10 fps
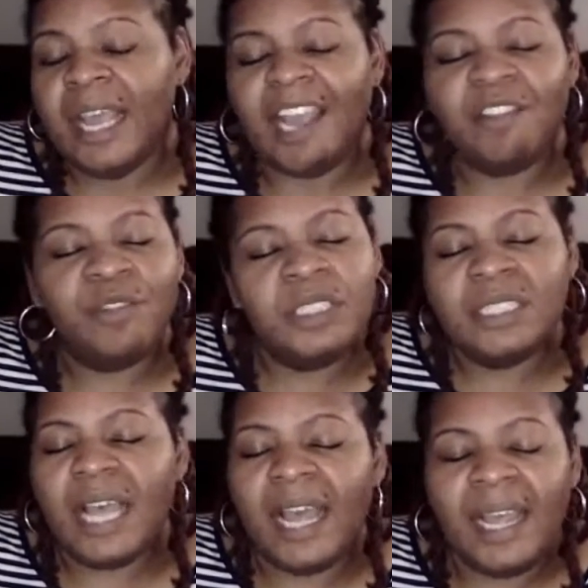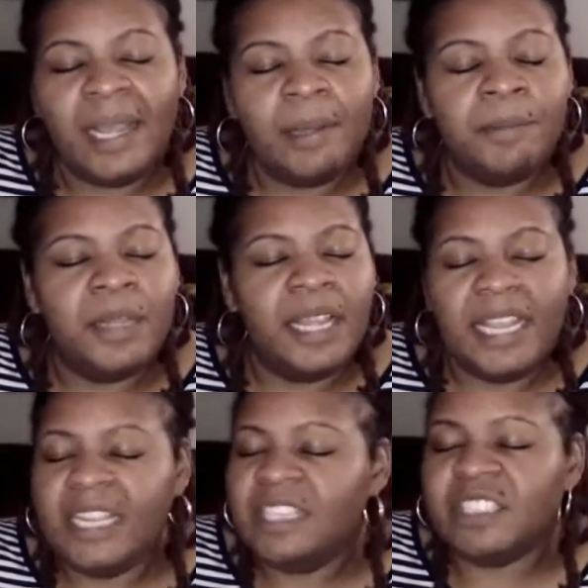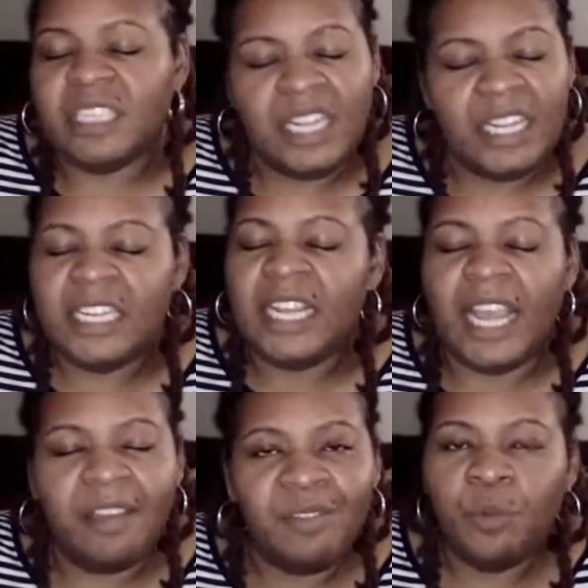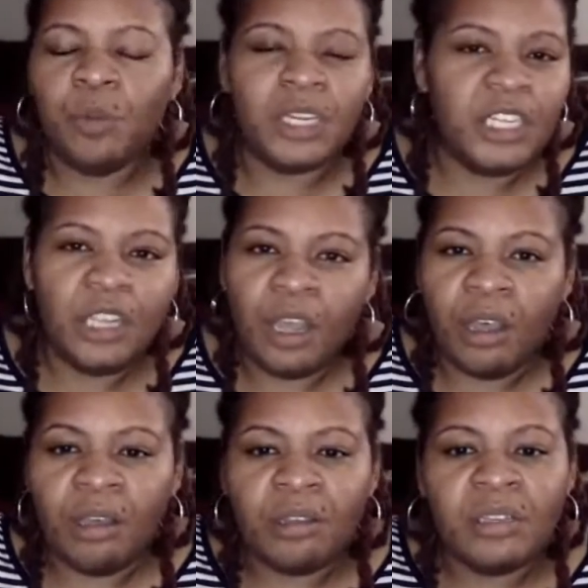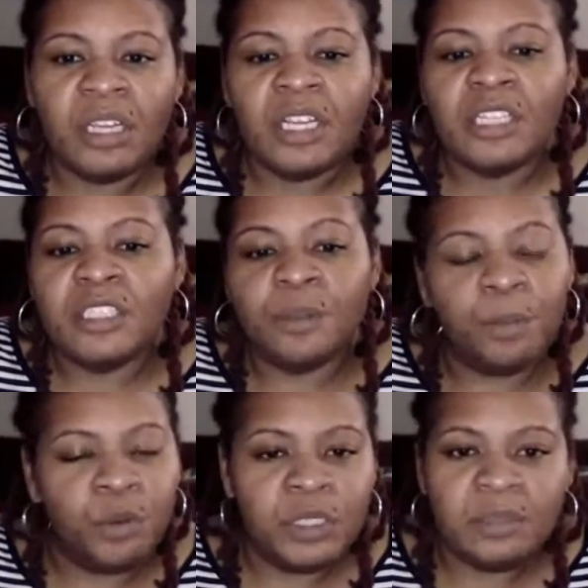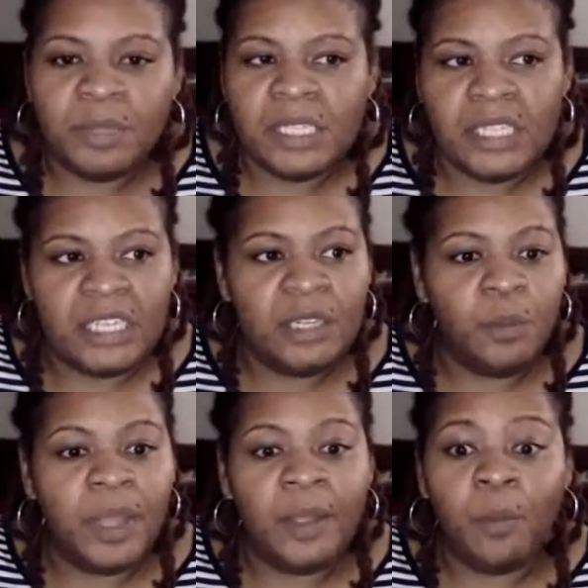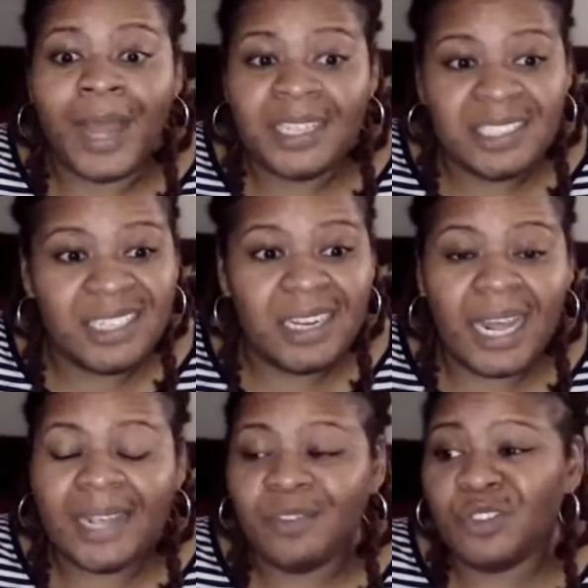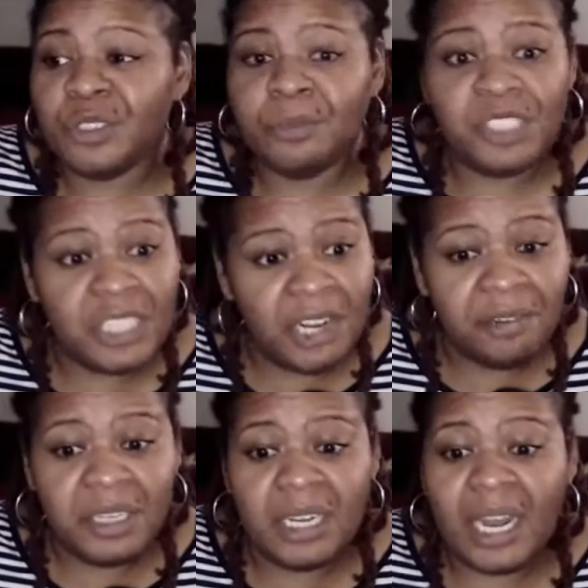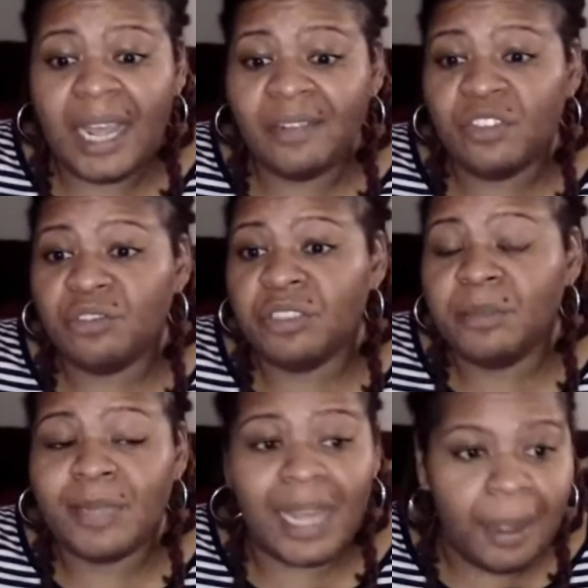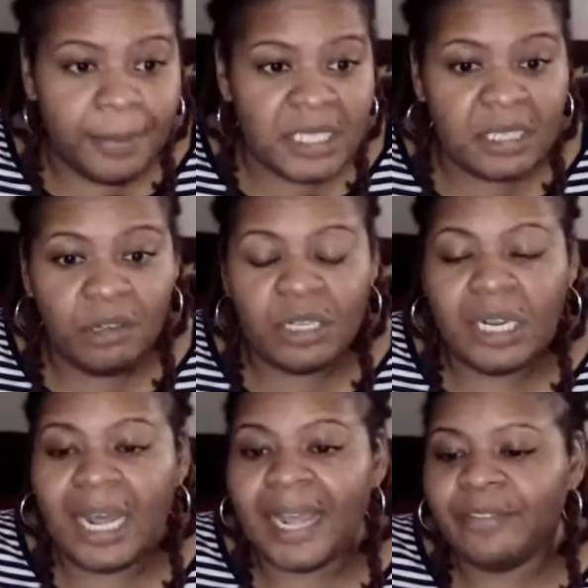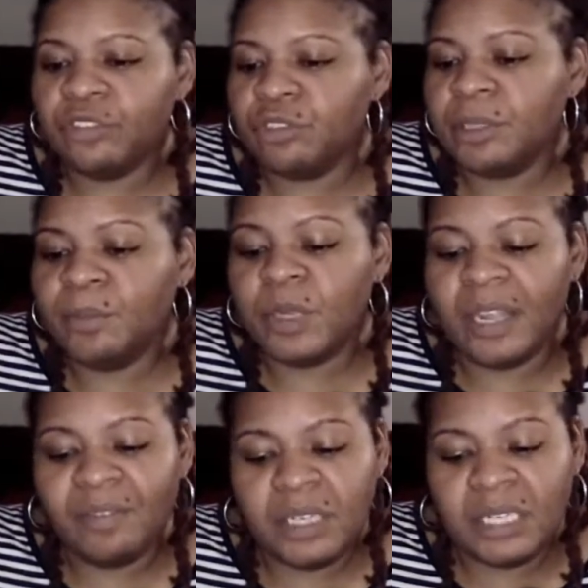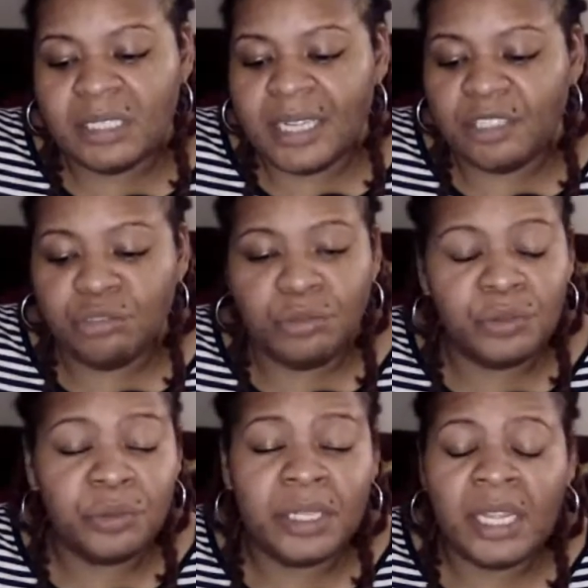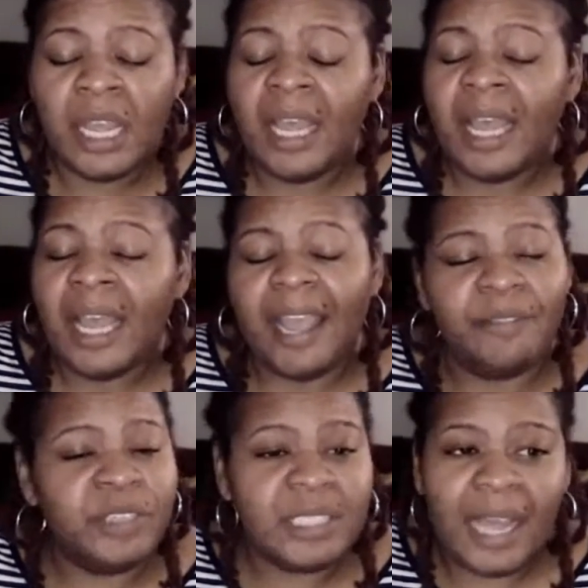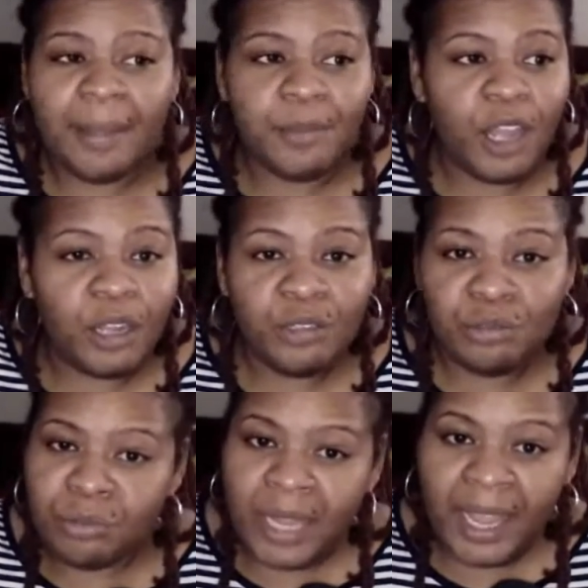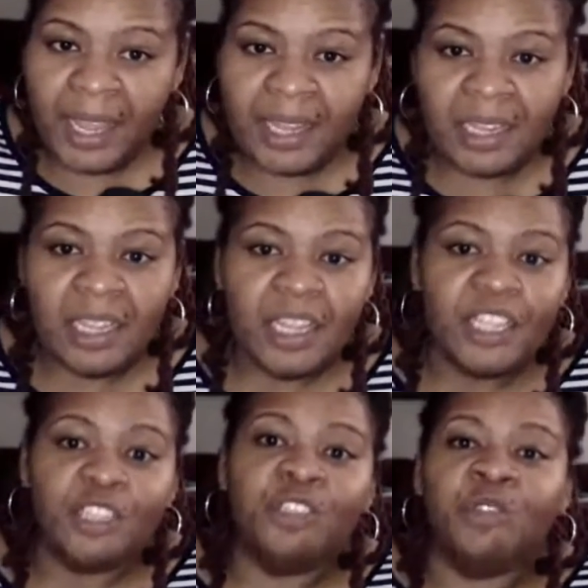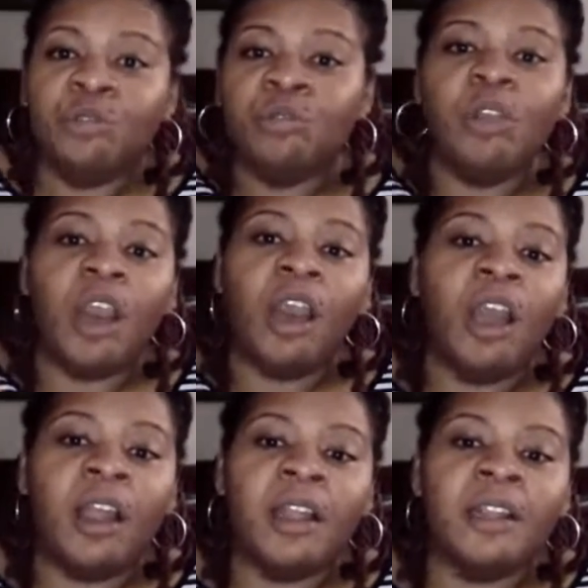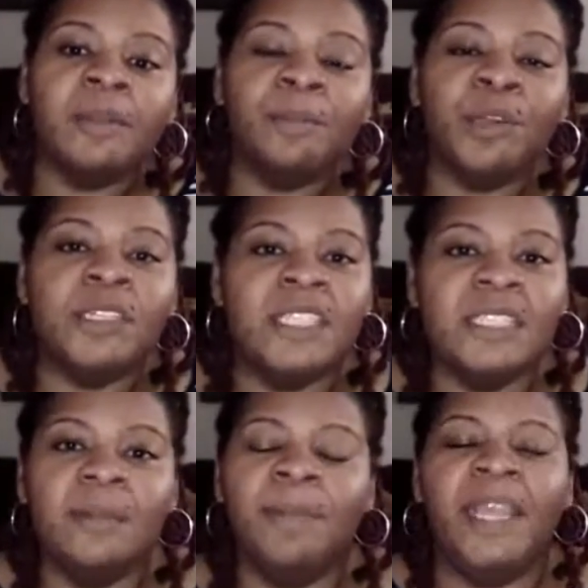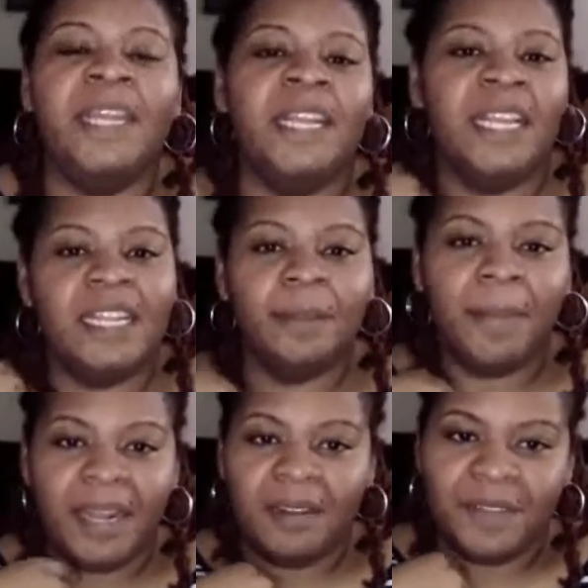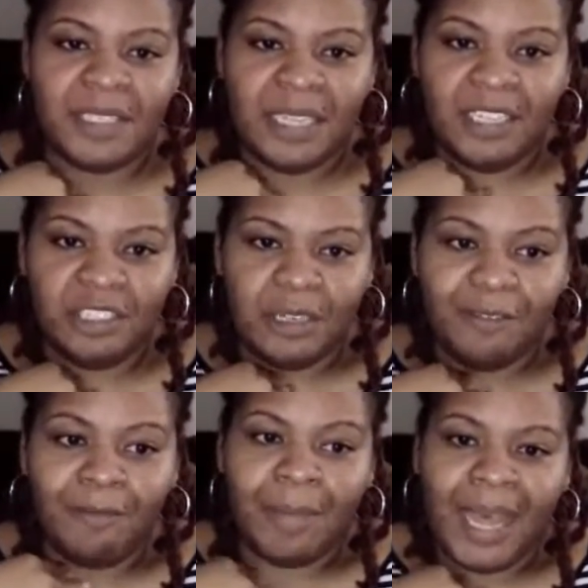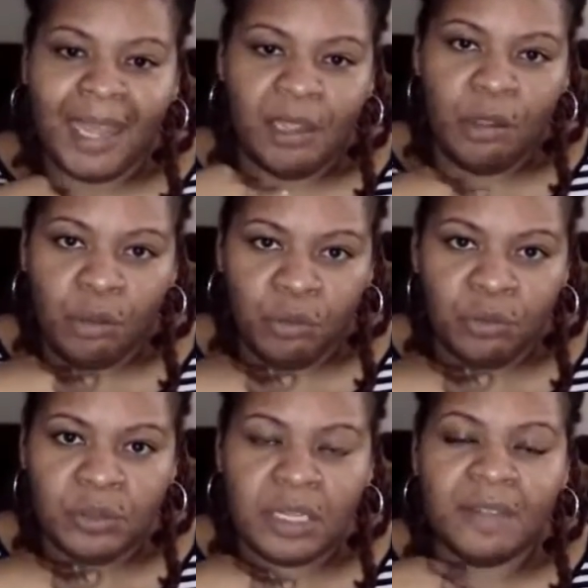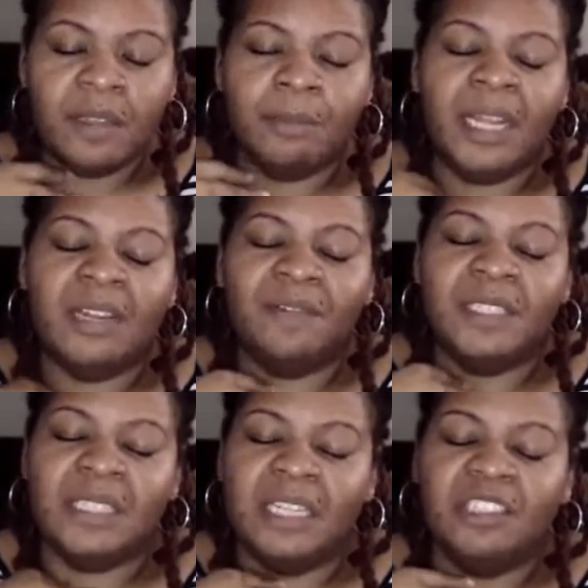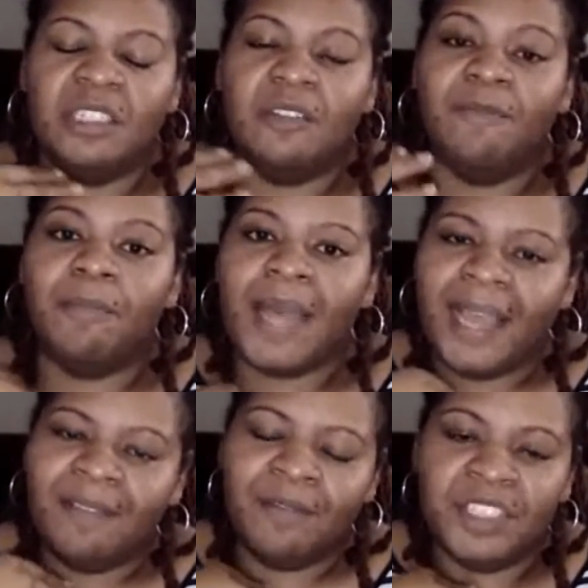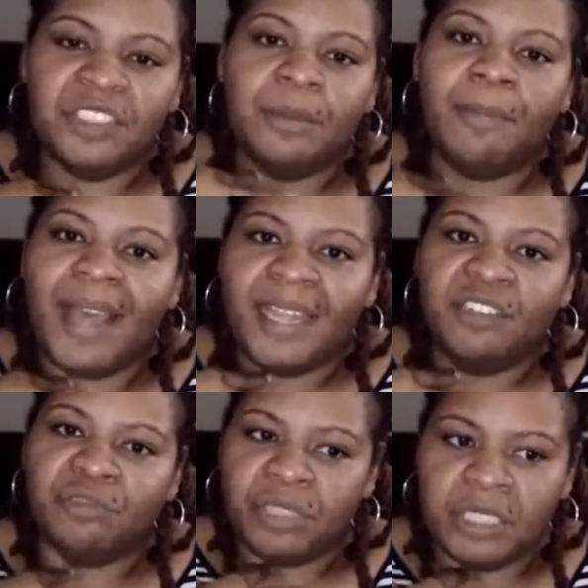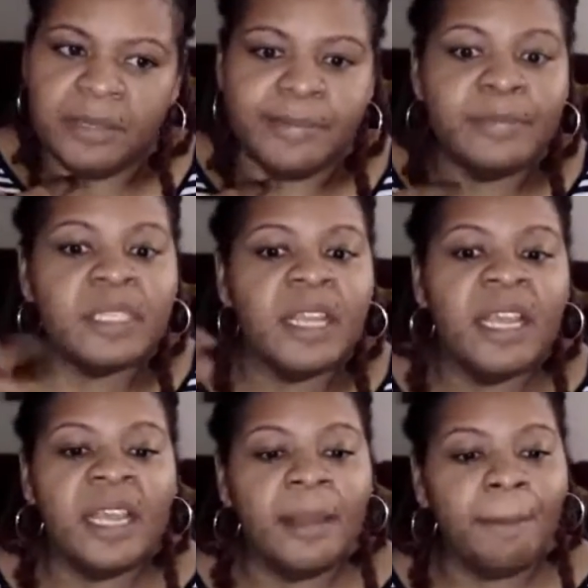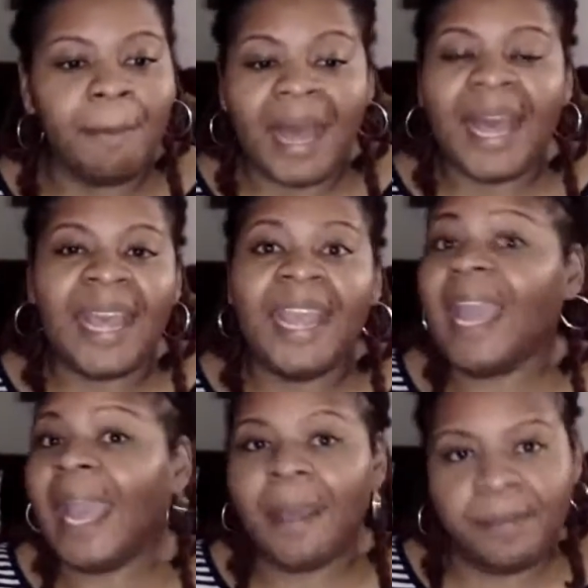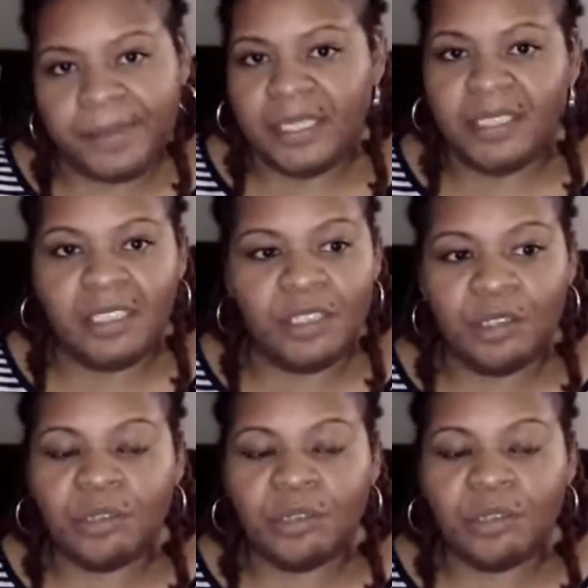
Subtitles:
Every time each and every one of y'all supports me in any way, watching the live stream, sharing the live stream, commenting on the live stream, whatever it is that you're doing, every time y'all do that, you are participating in the manifestation of my goals, of the manifestation of my vision, my dreams, my happy, and